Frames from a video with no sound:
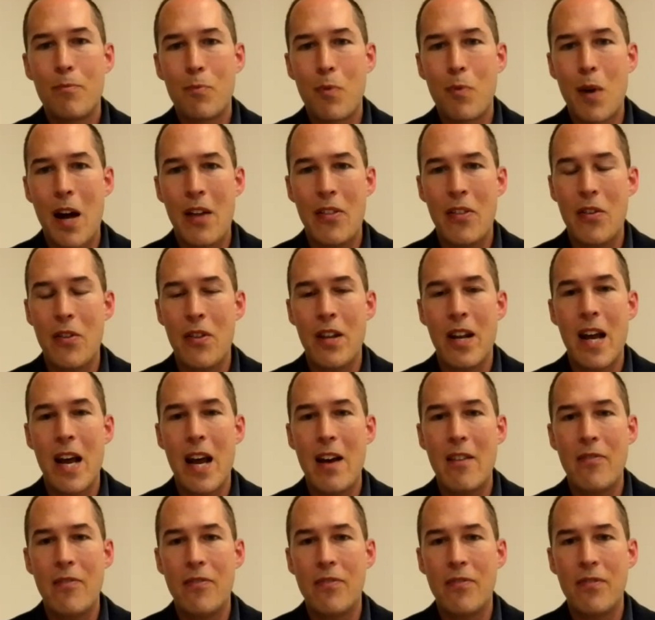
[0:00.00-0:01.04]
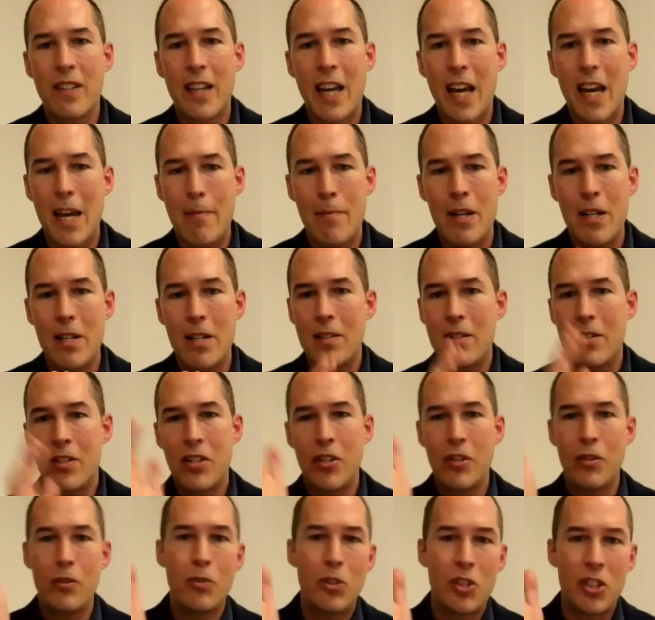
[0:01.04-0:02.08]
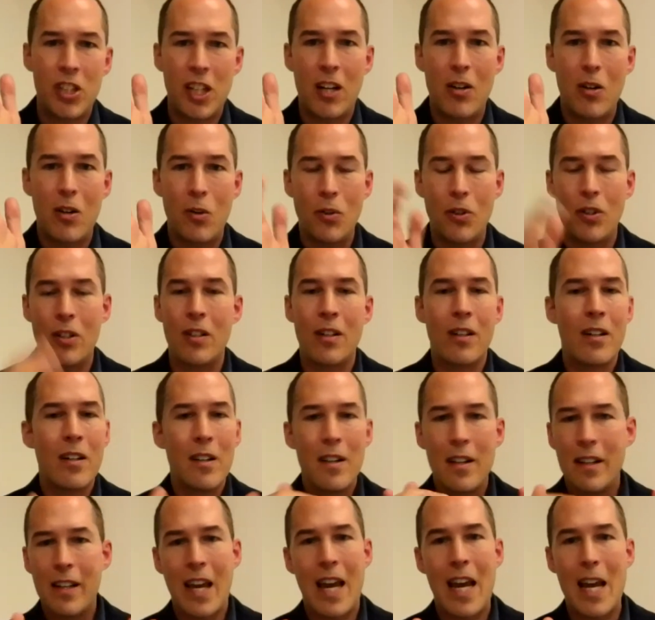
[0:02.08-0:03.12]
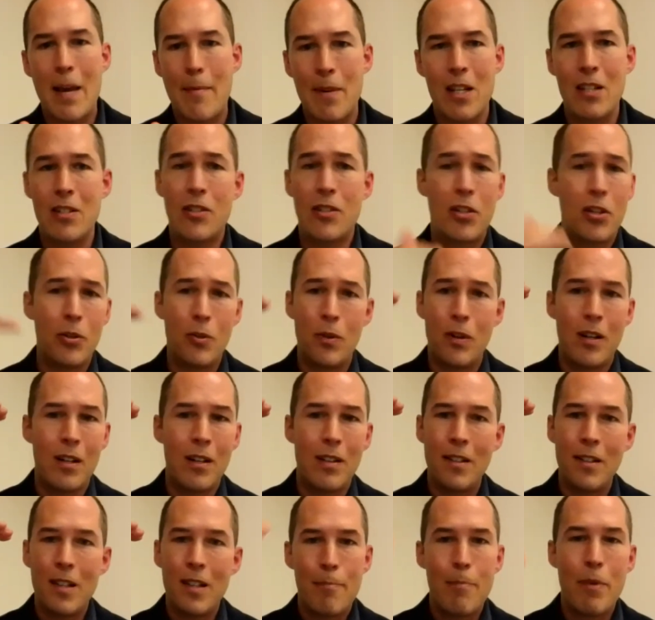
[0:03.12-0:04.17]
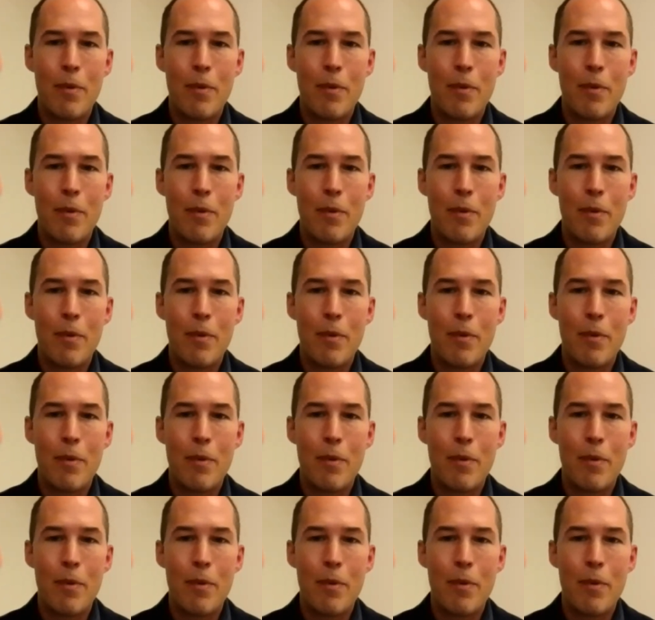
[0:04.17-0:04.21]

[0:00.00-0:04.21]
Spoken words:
rather than have Cayman to shareholder, Cayman to a